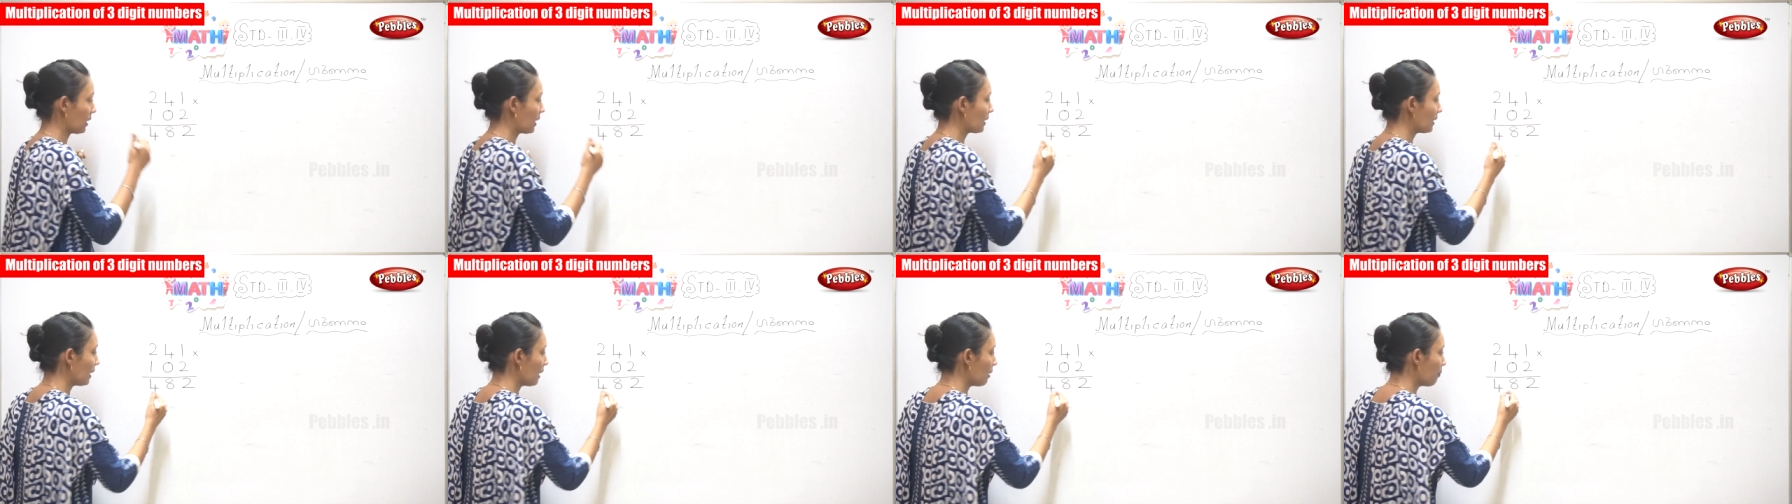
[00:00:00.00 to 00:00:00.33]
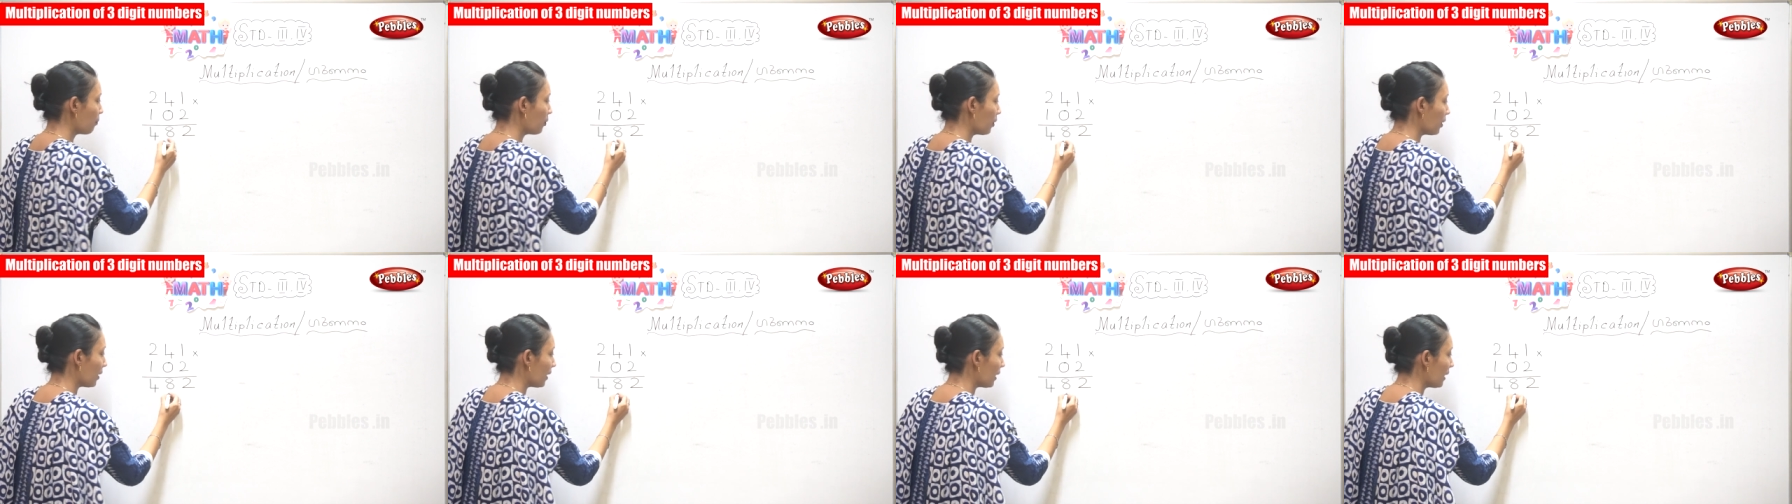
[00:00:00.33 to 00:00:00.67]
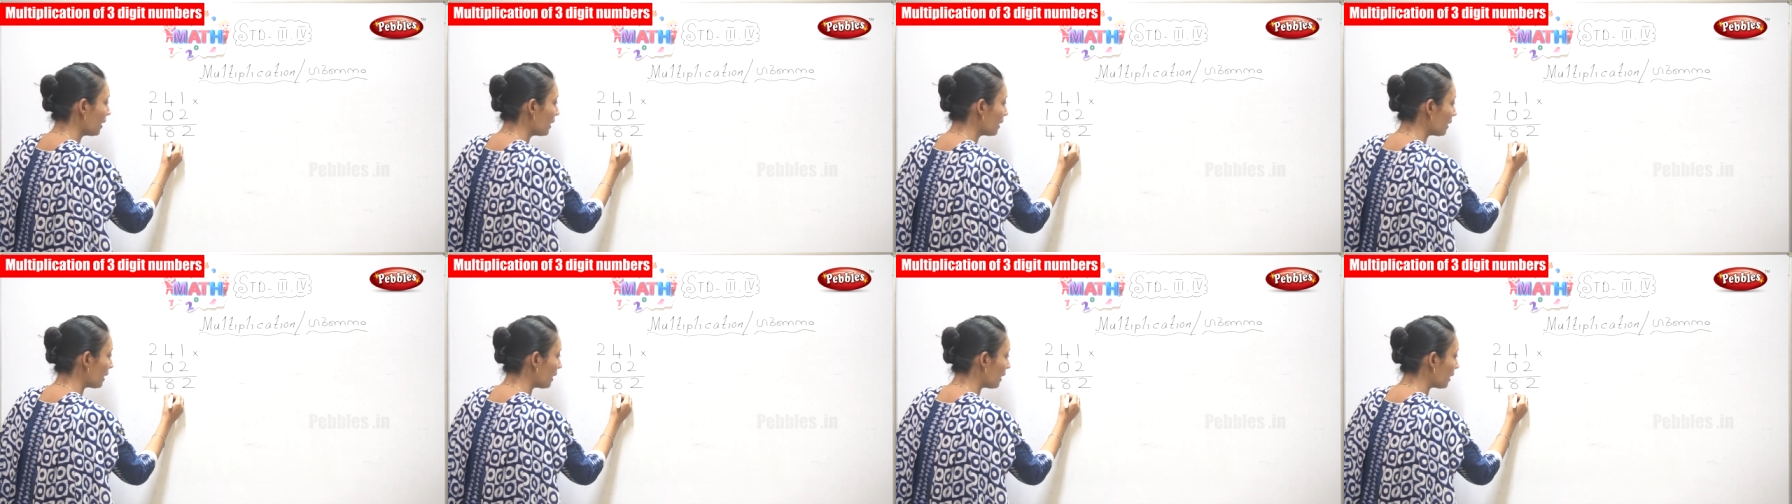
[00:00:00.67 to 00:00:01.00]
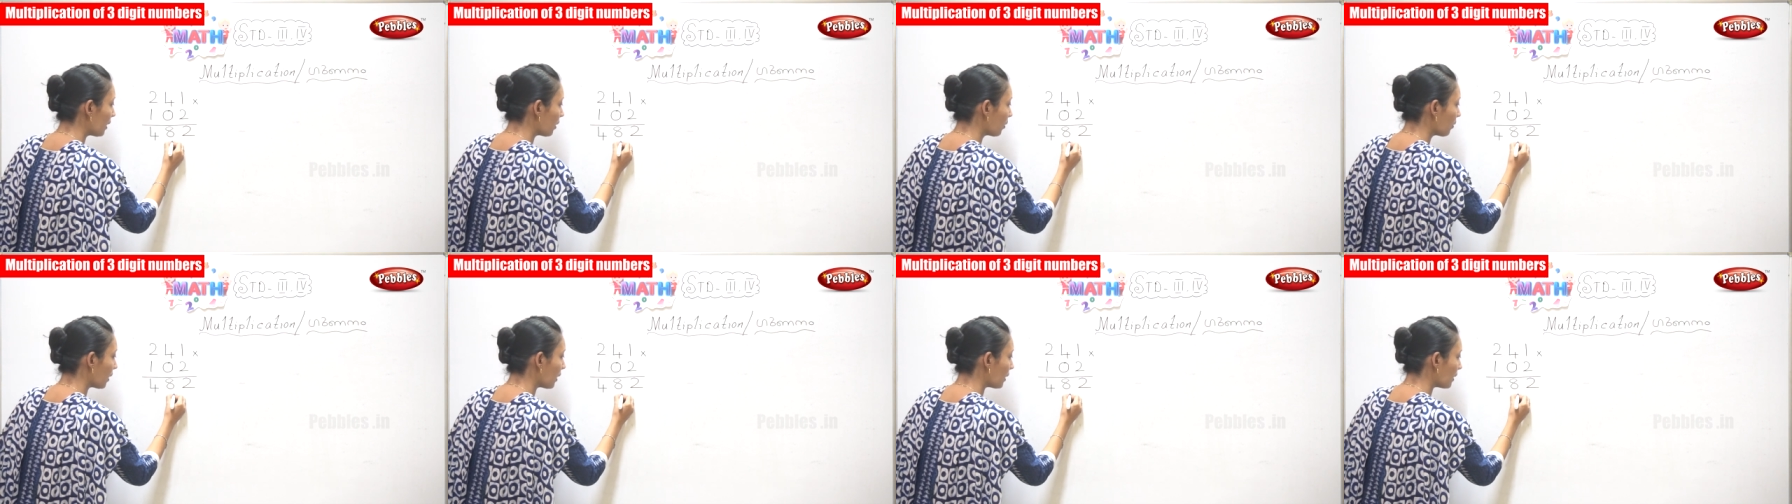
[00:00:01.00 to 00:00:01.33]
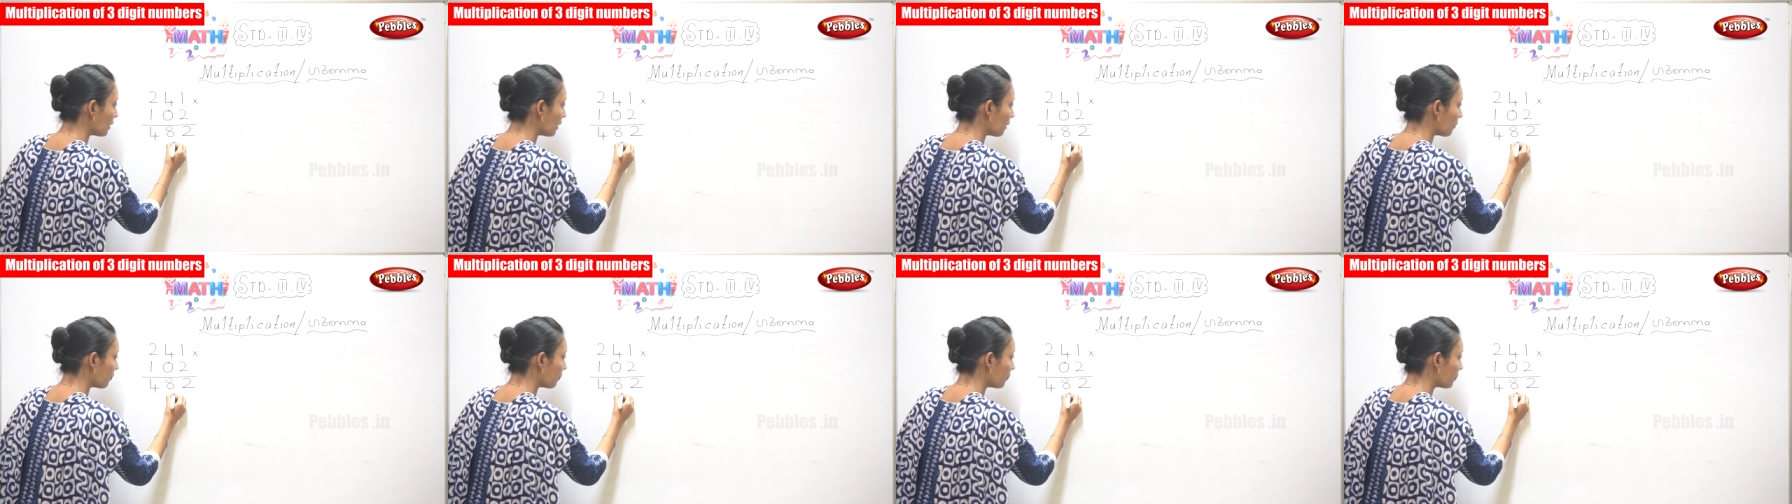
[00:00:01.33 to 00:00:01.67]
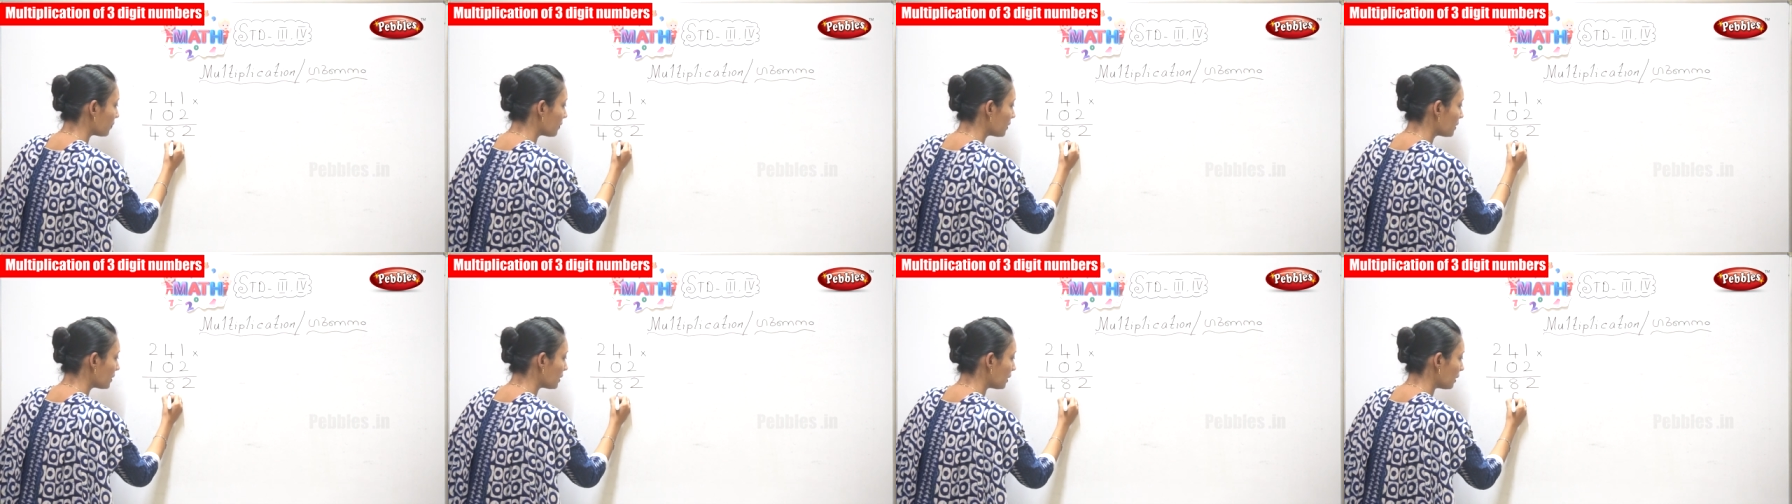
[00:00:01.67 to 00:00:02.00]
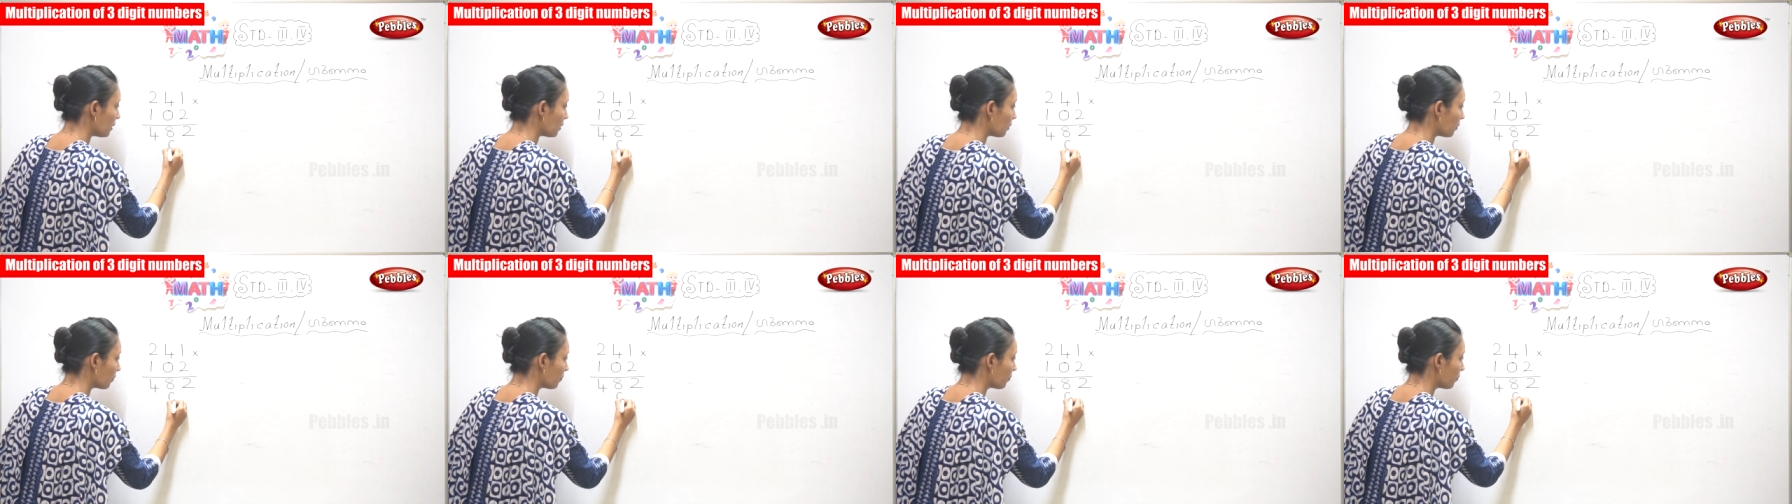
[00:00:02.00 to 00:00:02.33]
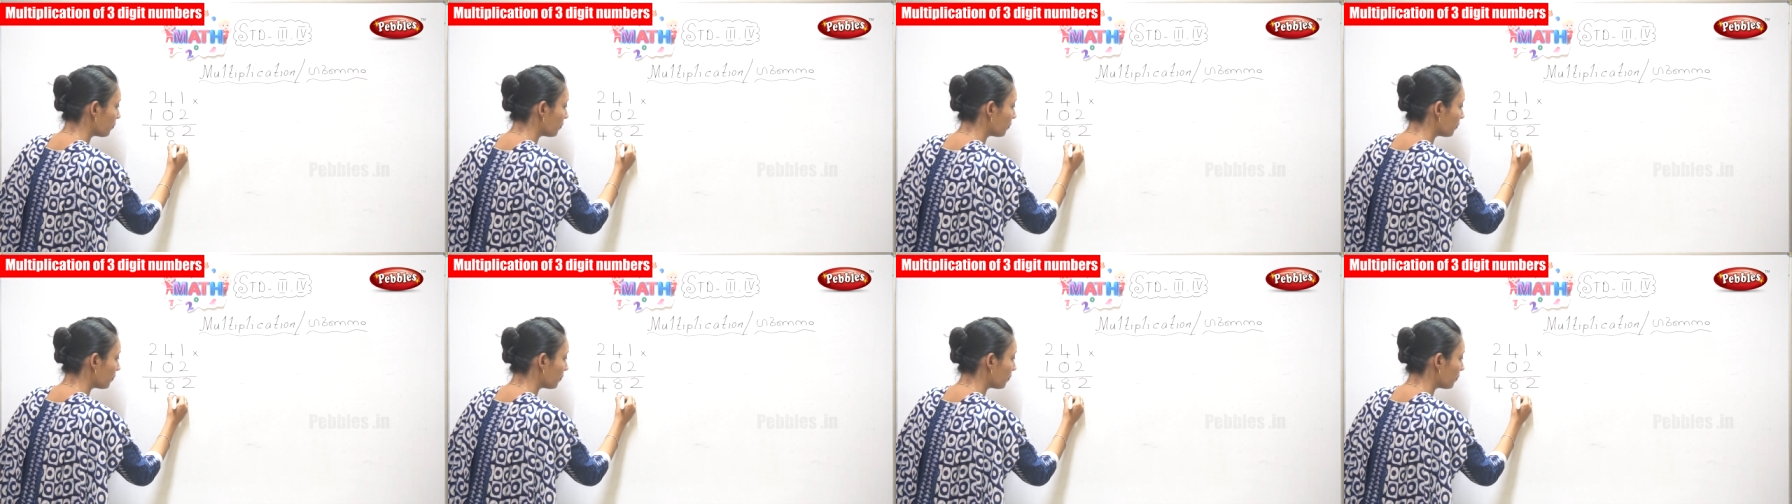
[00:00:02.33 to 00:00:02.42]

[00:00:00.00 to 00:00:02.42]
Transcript: That is 0.